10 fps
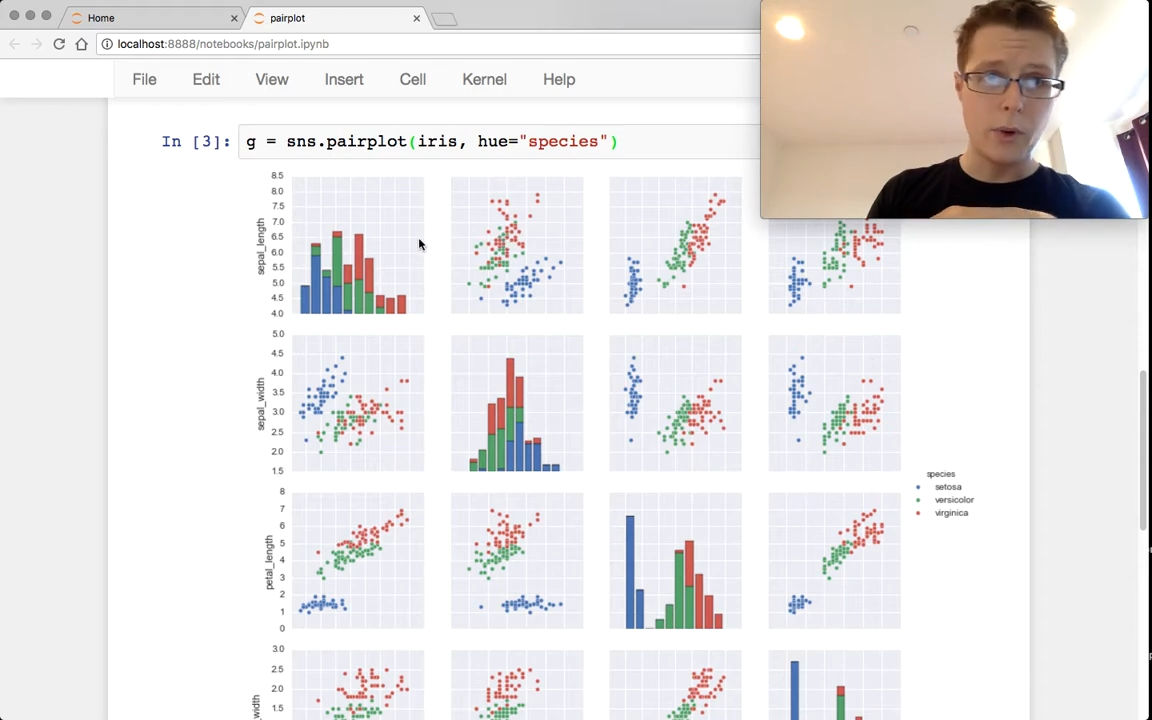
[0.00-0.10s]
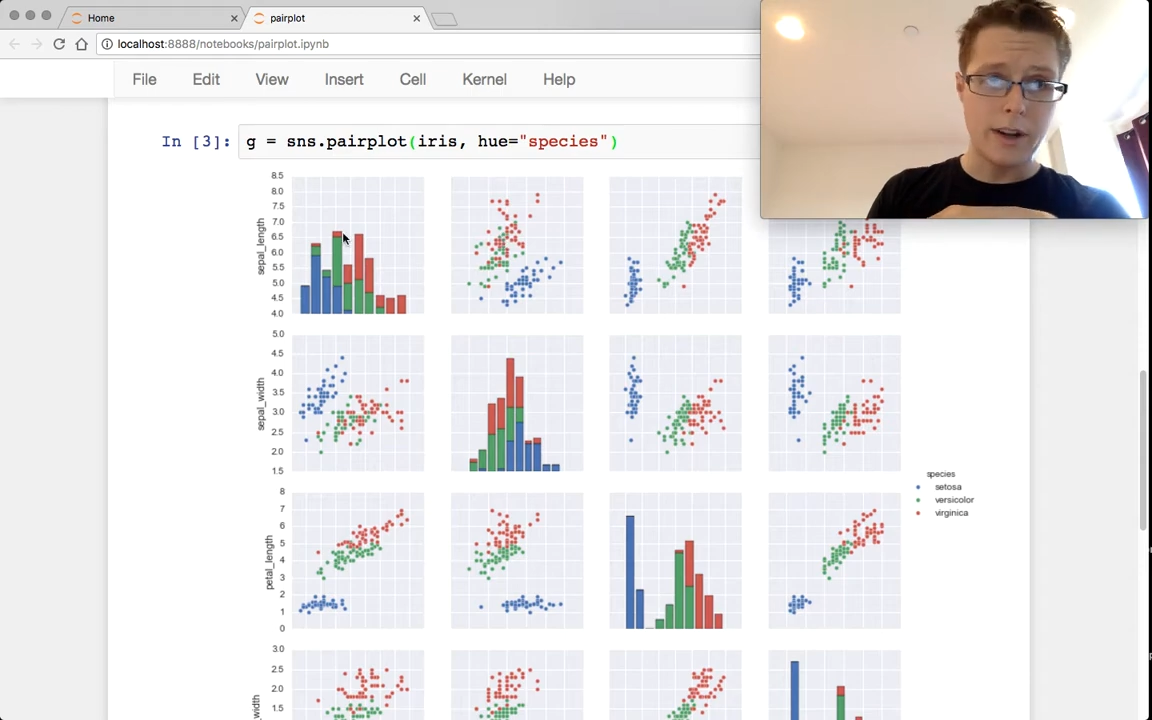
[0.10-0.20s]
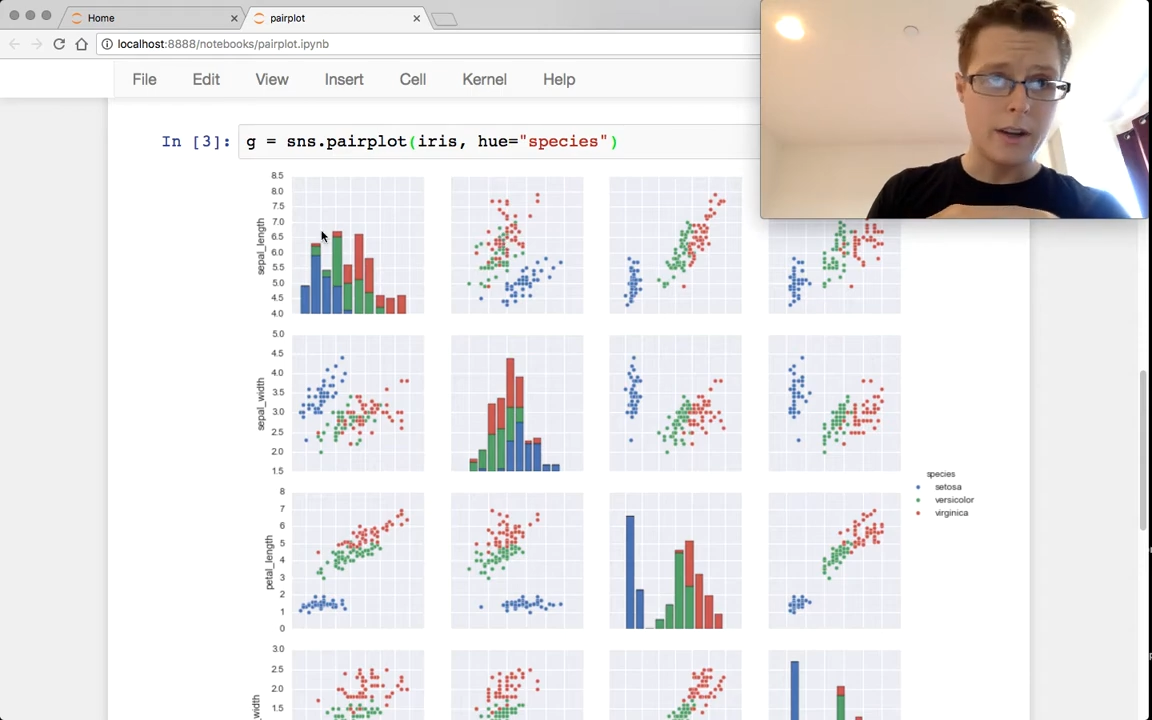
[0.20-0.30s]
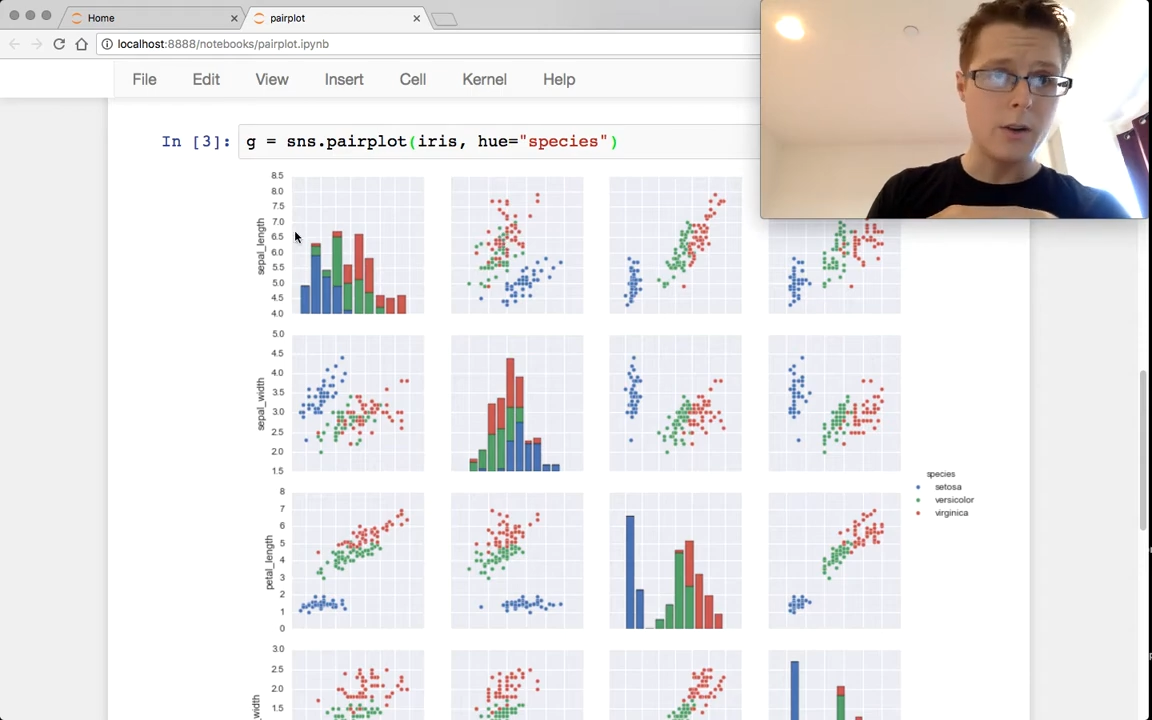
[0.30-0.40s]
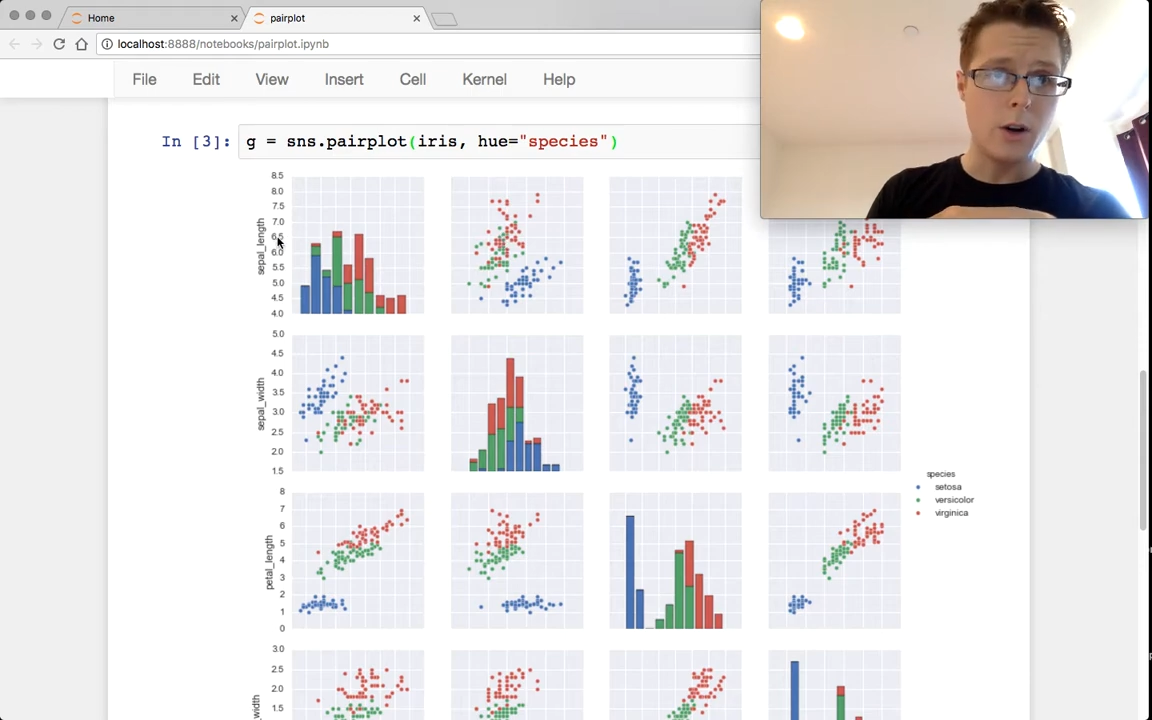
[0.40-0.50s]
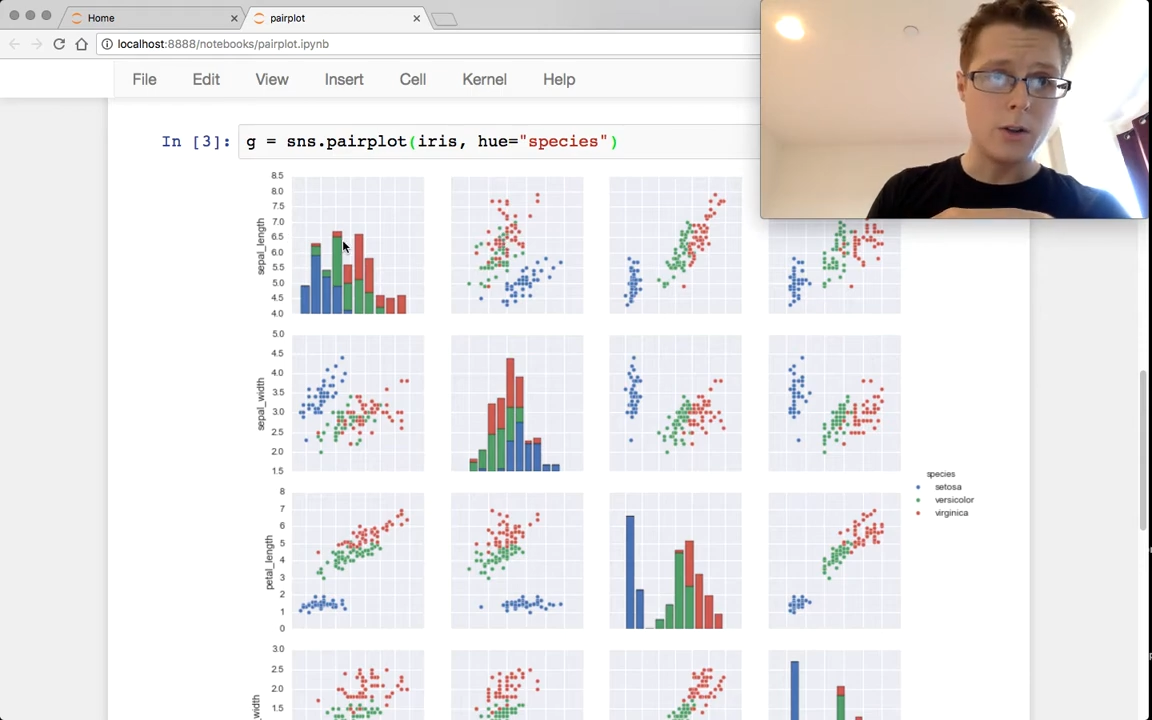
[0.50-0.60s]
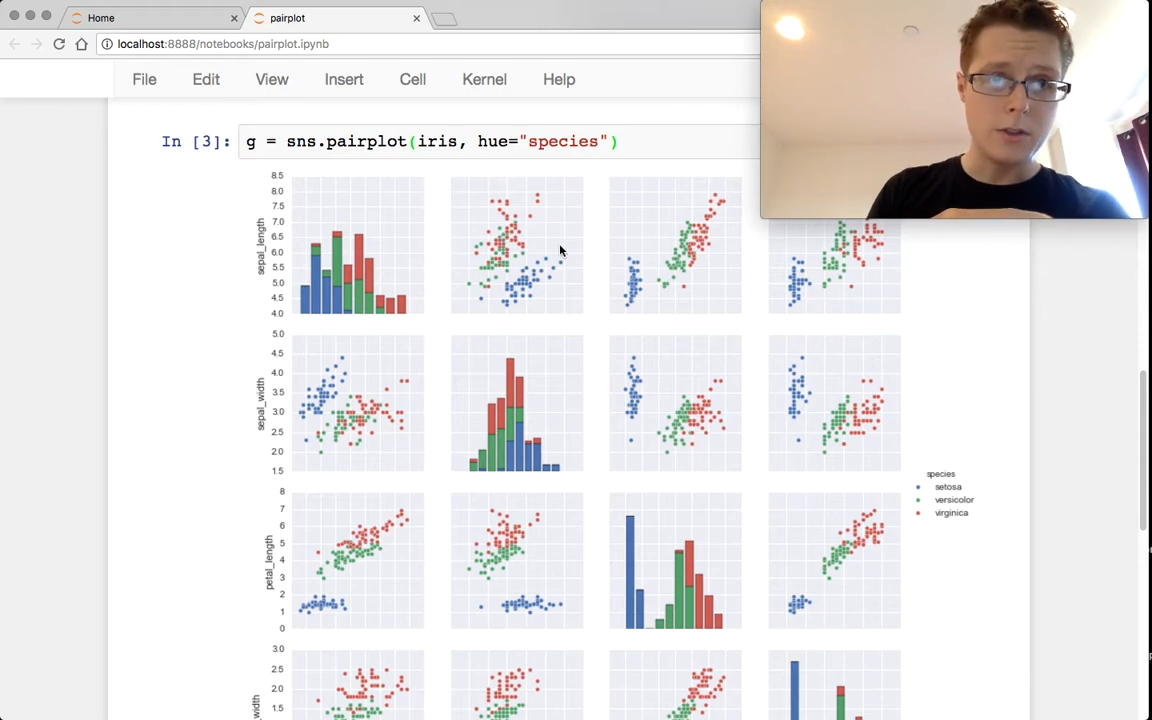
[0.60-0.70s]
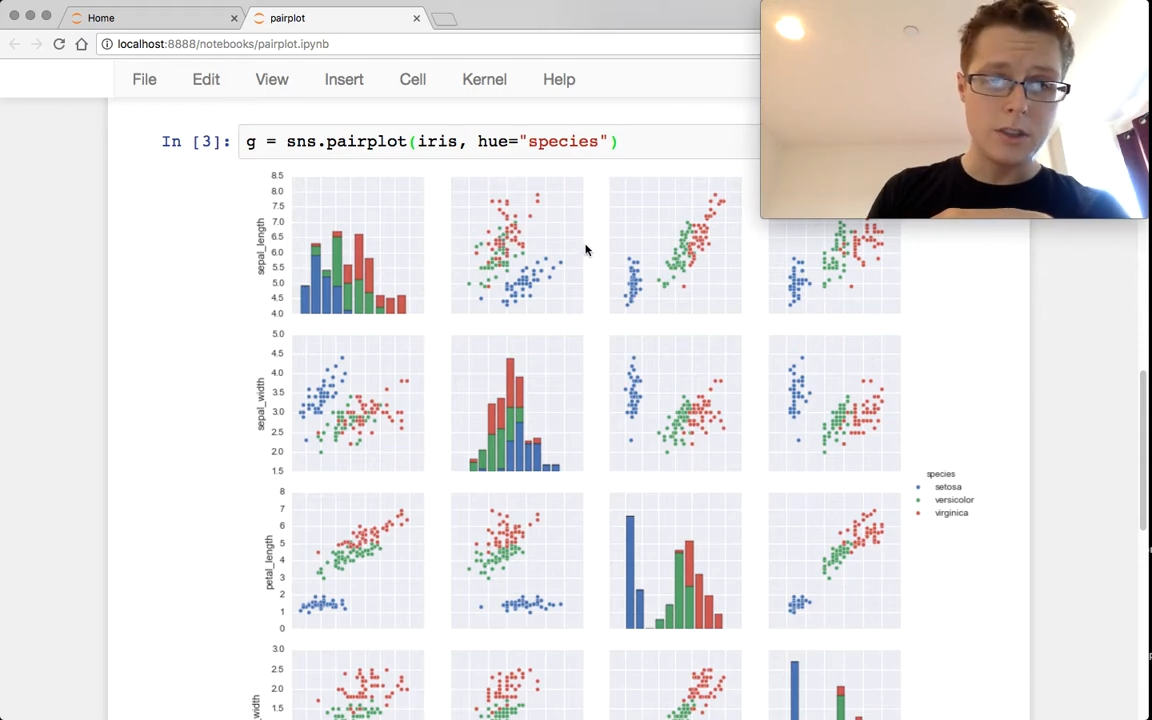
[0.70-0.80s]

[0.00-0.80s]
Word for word: pointed on